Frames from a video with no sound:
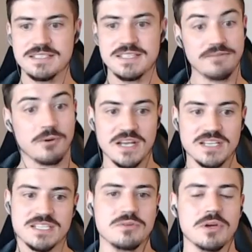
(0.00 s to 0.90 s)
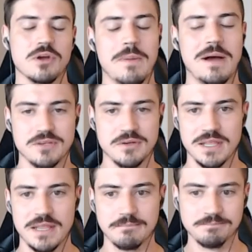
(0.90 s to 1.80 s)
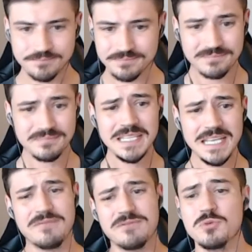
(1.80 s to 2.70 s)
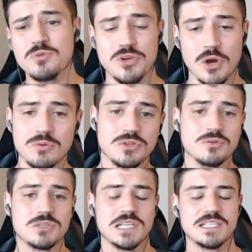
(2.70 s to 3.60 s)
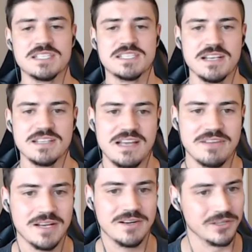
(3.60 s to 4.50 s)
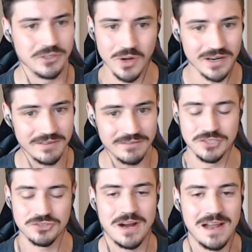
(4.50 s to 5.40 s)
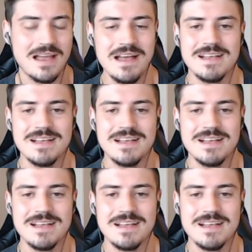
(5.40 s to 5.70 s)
different ways that you can go about doing them. If you don't use LinkedIn Sales Navigator and you want to give it a try,